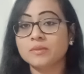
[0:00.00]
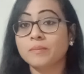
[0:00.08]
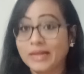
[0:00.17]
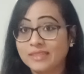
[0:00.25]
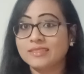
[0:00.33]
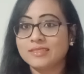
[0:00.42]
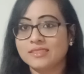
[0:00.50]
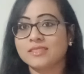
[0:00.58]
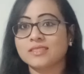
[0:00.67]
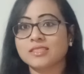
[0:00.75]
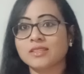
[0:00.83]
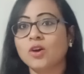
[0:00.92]
but it
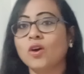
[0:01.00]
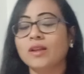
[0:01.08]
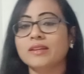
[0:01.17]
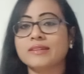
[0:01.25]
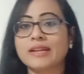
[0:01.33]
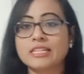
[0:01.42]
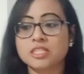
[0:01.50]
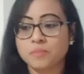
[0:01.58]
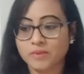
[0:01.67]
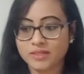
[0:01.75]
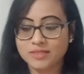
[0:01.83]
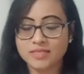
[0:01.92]
is all
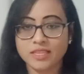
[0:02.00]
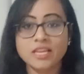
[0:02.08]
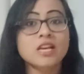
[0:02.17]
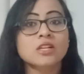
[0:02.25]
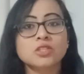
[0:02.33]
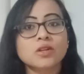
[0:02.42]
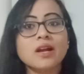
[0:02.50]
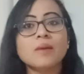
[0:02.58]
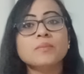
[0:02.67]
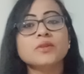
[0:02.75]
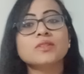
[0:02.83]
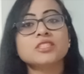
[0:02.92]
transparency. So
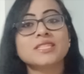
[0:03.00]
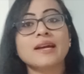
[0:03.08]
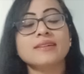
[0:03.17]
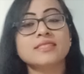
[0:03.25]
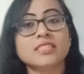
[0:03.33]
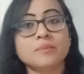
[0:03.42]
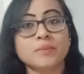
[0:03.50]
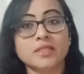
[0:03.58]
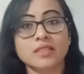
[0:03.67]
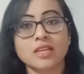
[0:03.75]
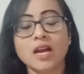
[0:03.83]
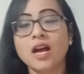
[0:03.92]
come to the ChatGPT.